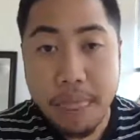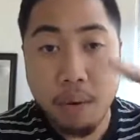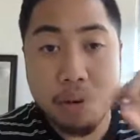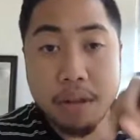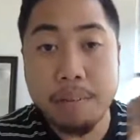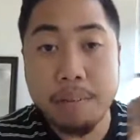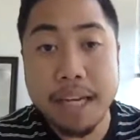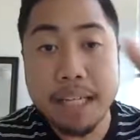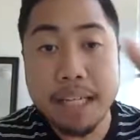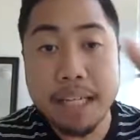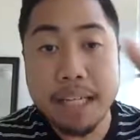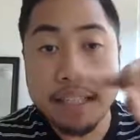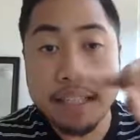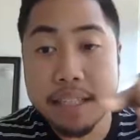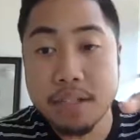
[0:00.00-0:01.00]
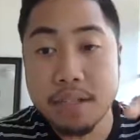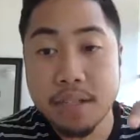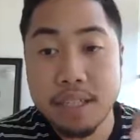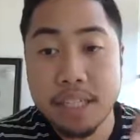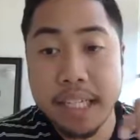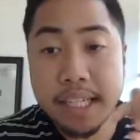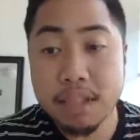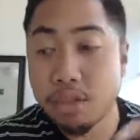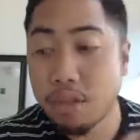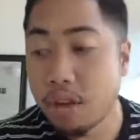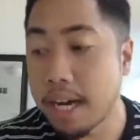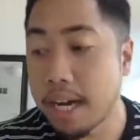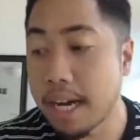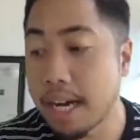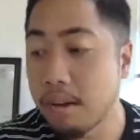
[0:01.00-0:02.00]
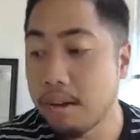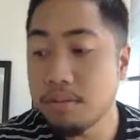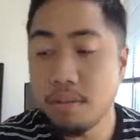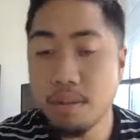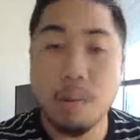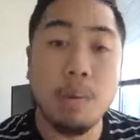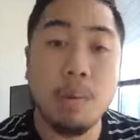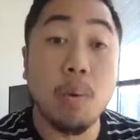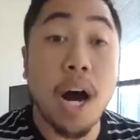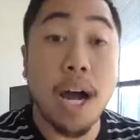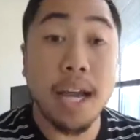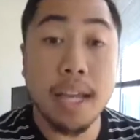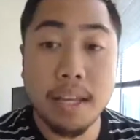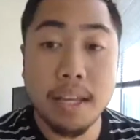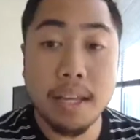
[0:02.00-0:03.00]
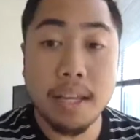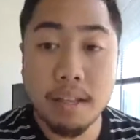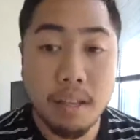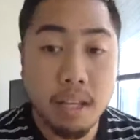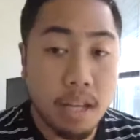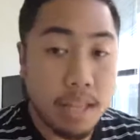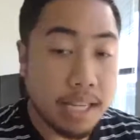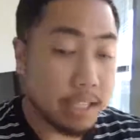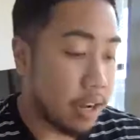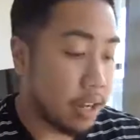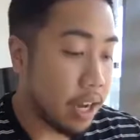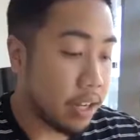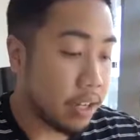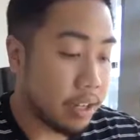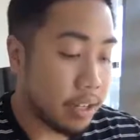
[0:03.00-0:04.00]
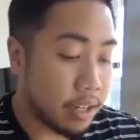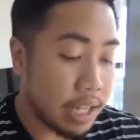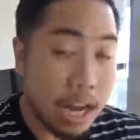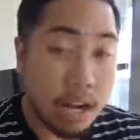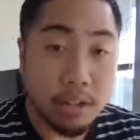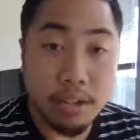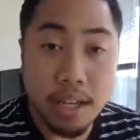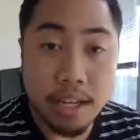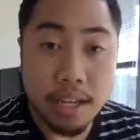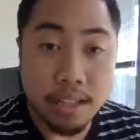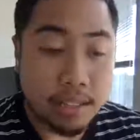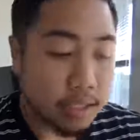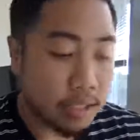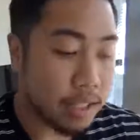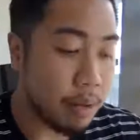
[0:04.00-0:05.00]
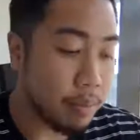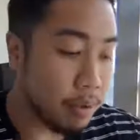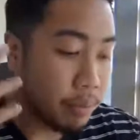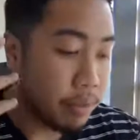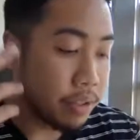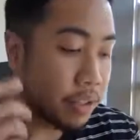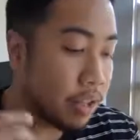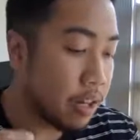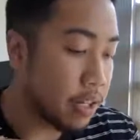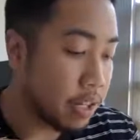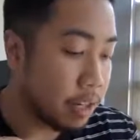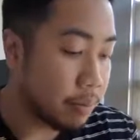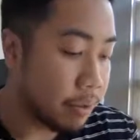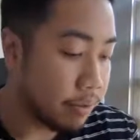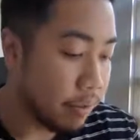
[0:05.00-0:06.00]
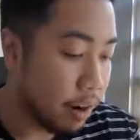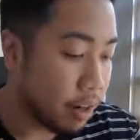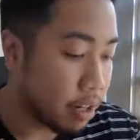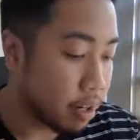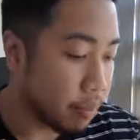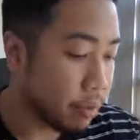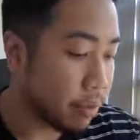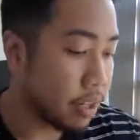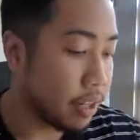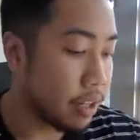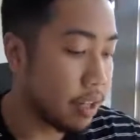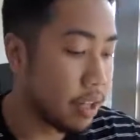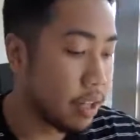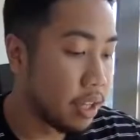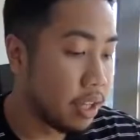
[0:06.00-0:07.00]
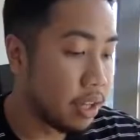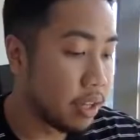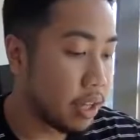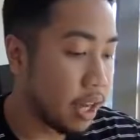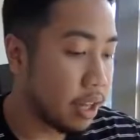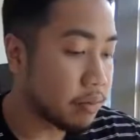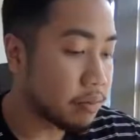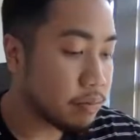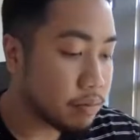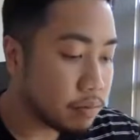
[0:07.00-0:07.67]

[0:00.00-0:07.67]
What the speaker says: that were the best entries and then draw out why. And that's how I got good. And I'll do that consistently. I put music on and I'd be fired up and doing it. Okay.